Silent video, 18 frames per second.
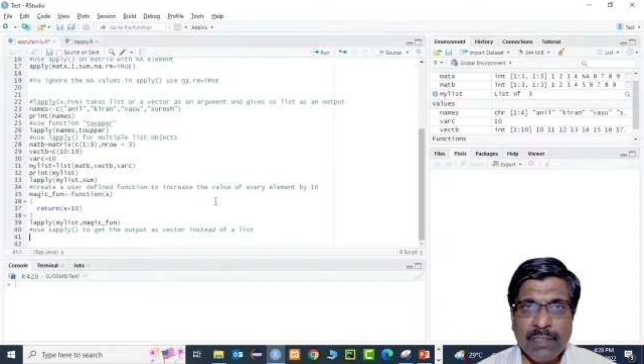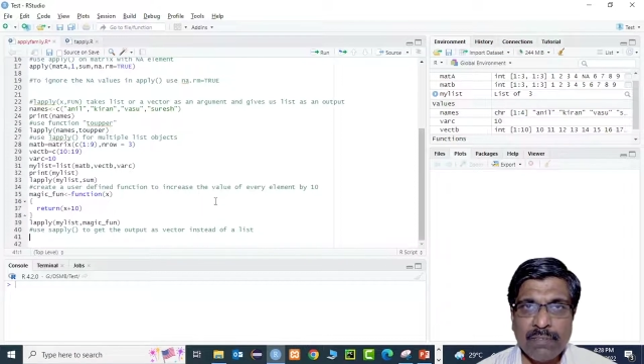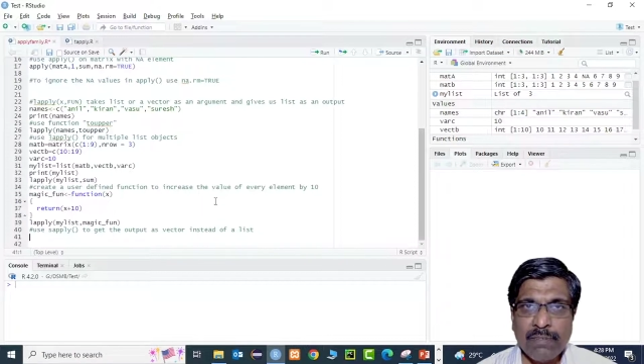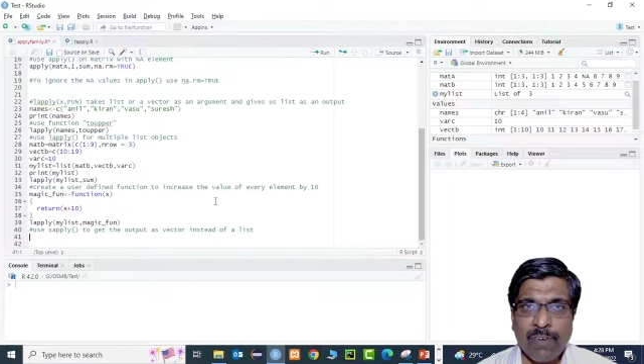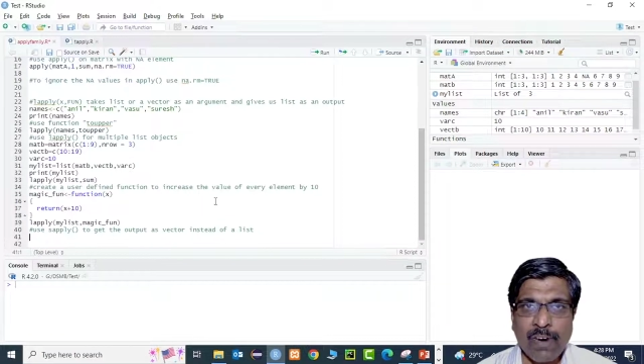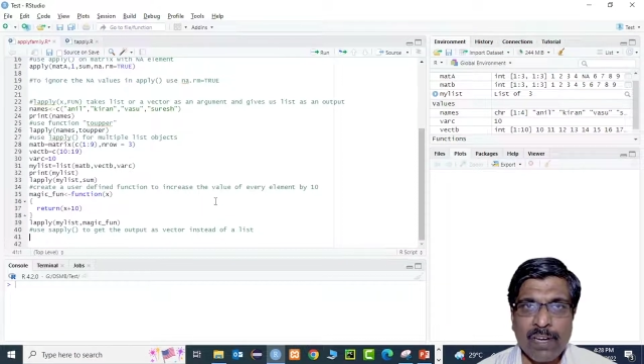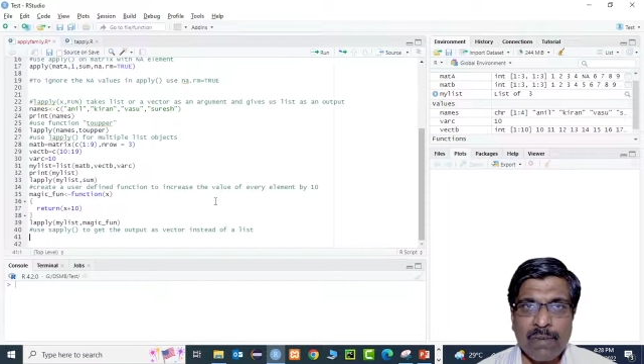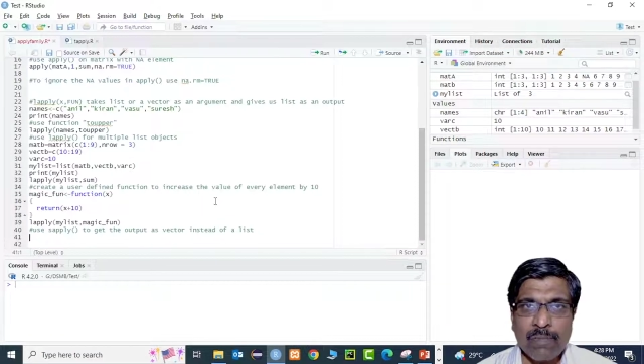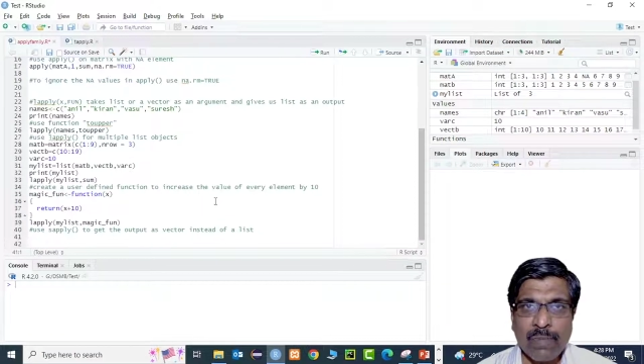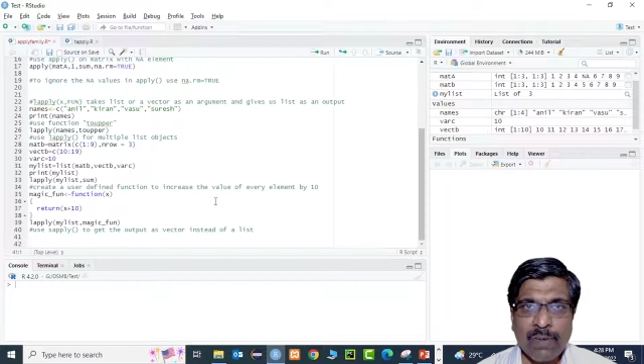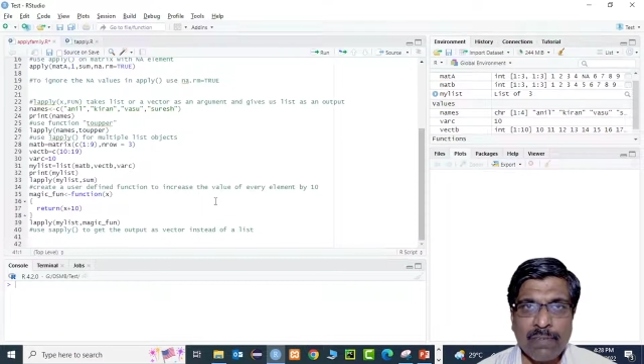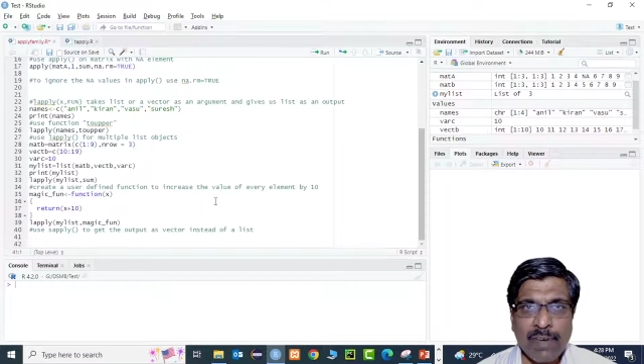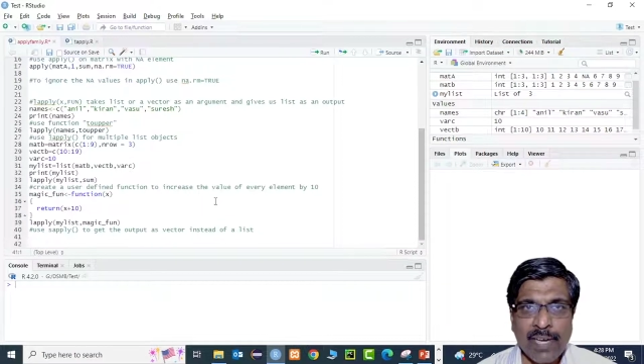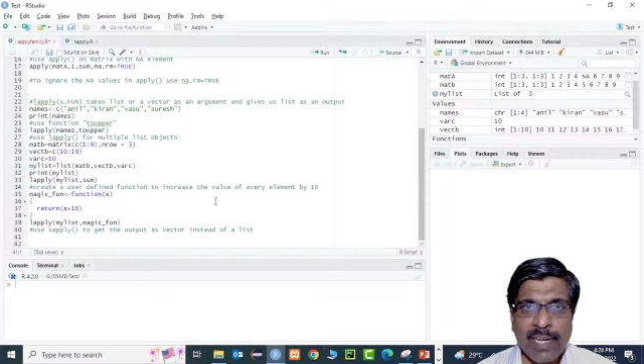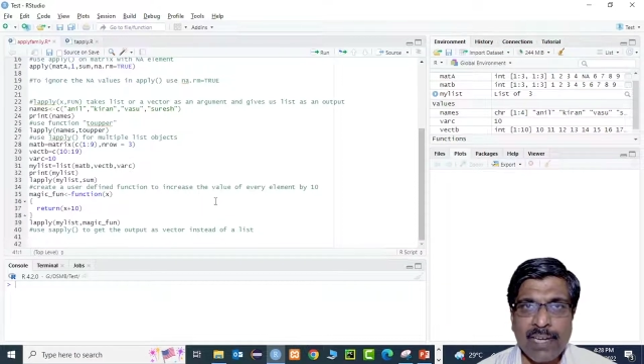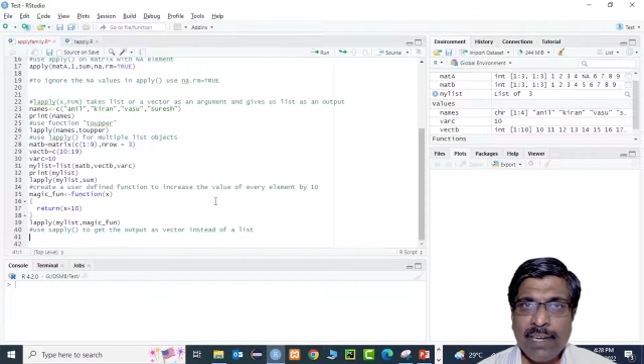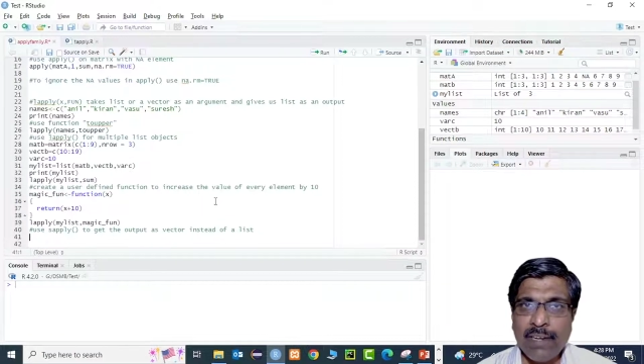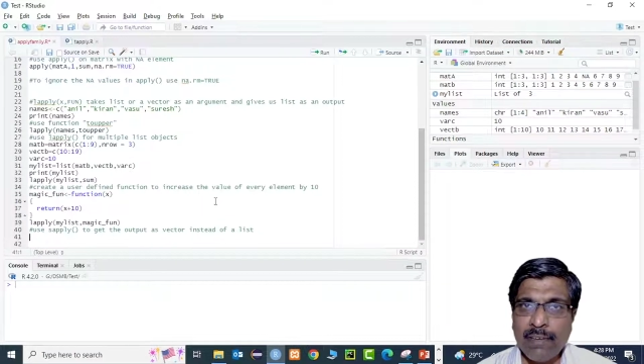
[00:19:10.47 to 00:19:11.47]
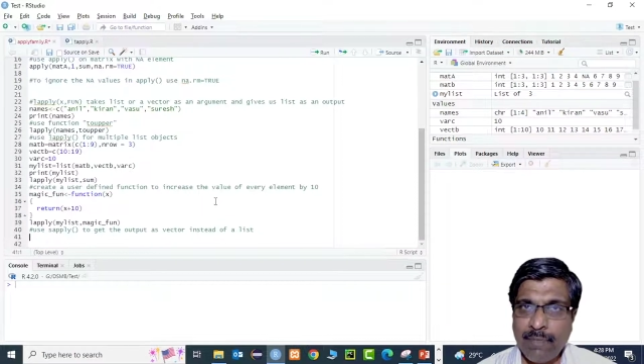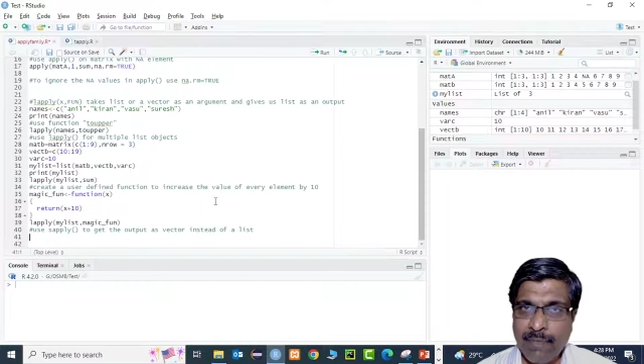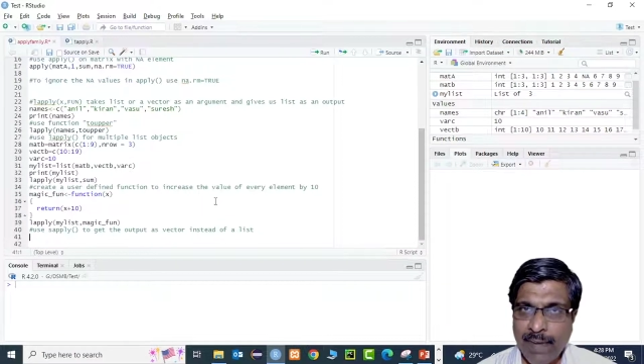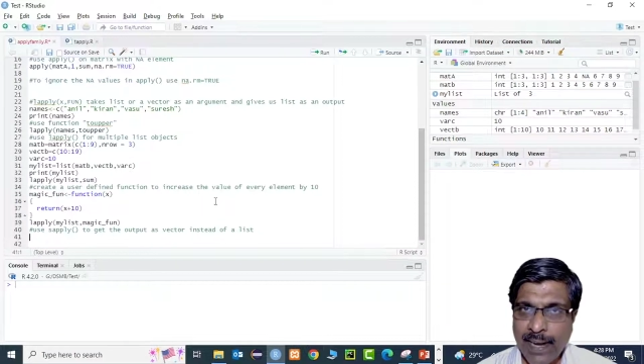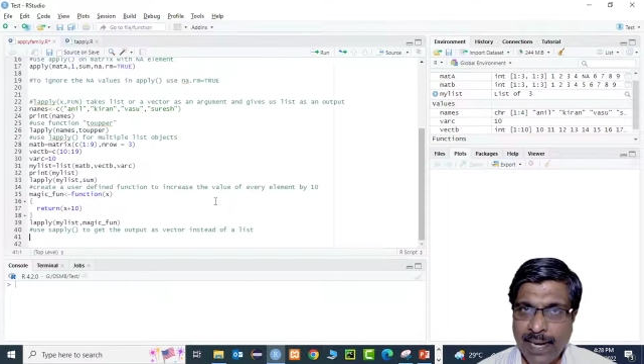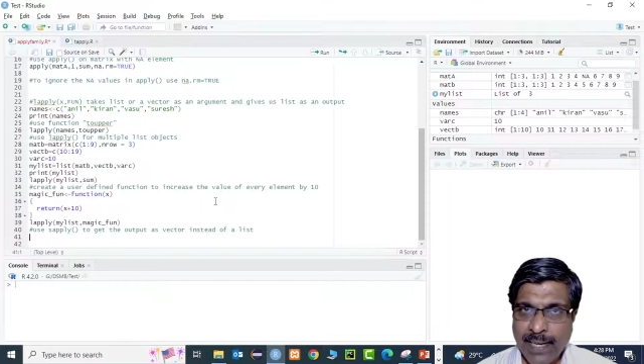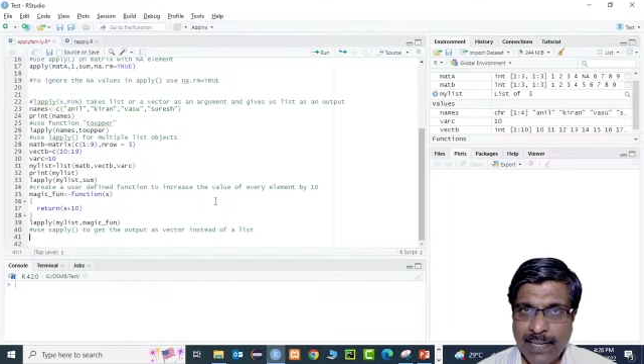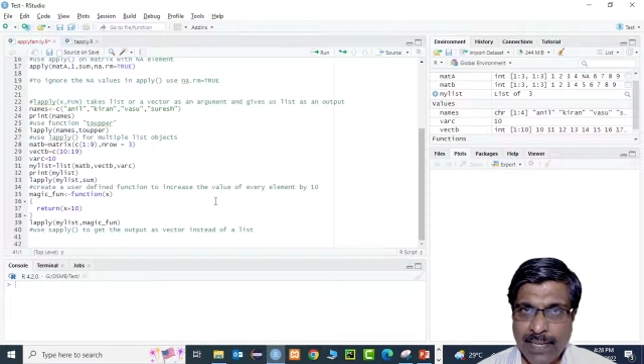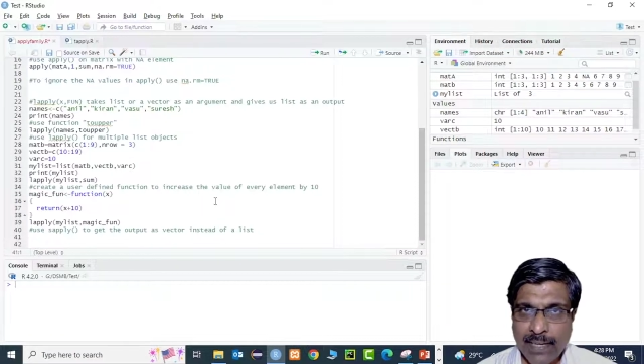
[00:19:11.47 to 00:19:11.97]
form of an
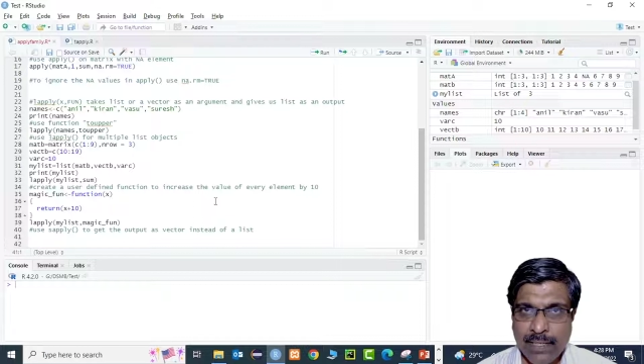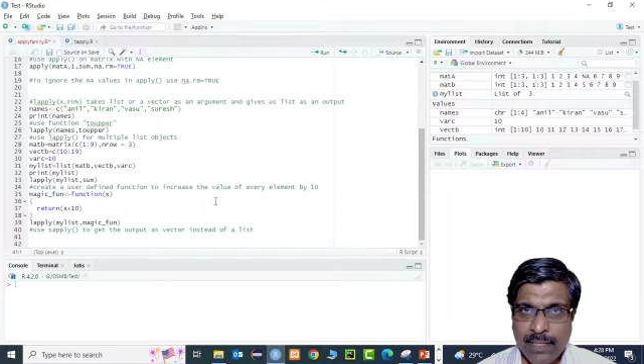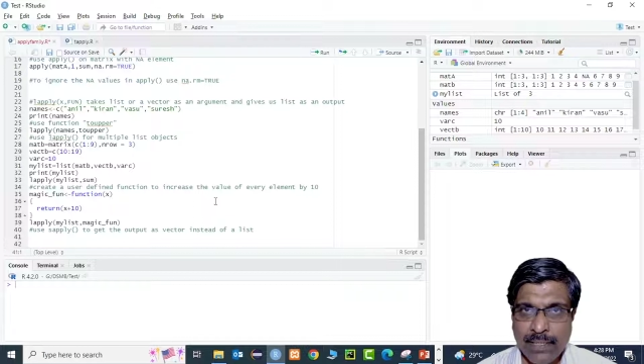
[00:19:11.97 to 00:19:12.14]
vector.